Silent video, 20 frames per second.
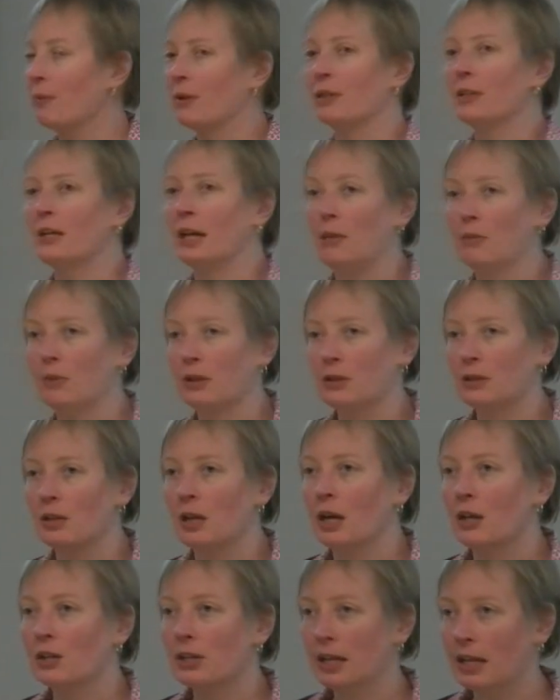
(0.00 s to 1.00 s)
contaminants
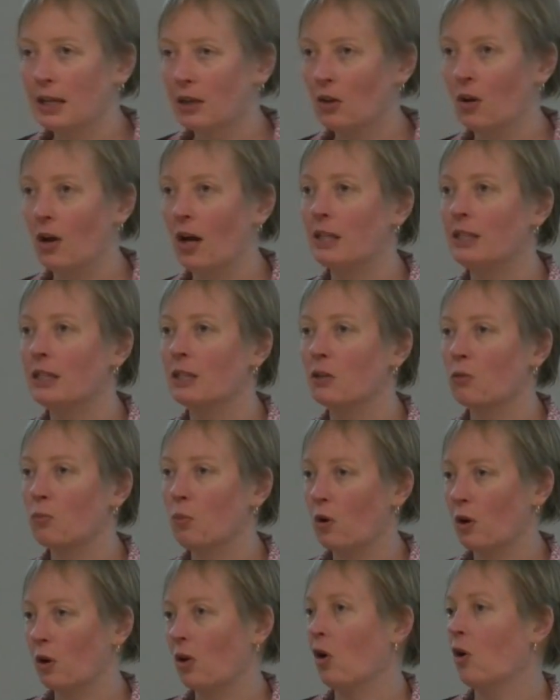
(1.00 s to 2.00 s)
to get an idea of
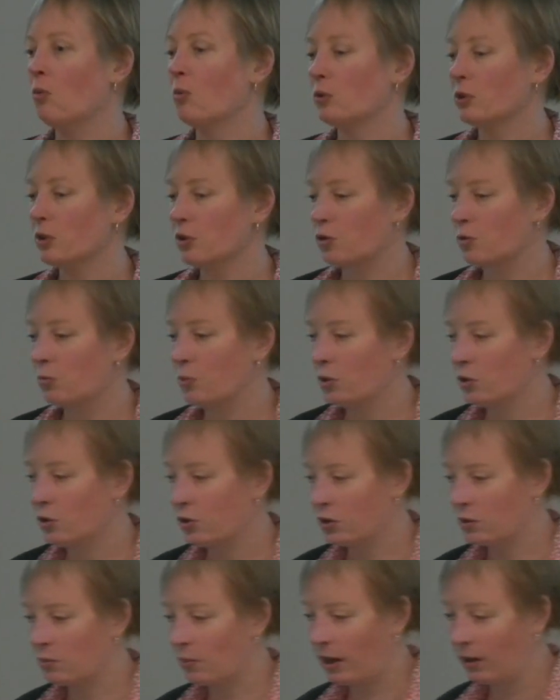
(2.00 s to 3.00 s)
what global
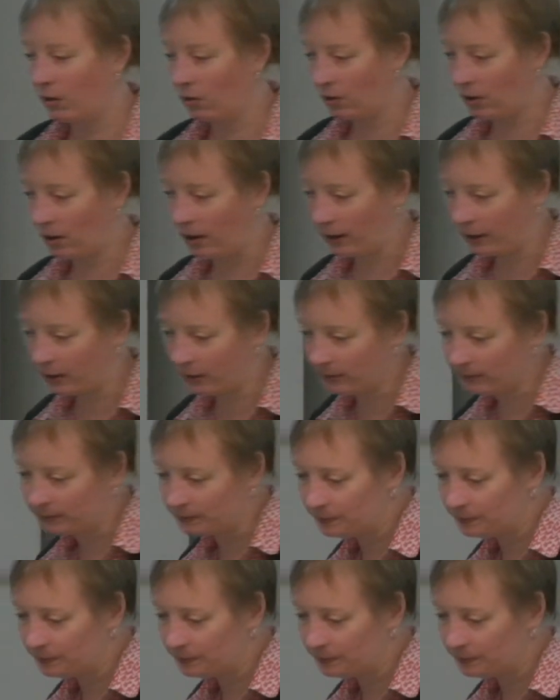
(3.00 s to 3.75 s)
distributions might look like.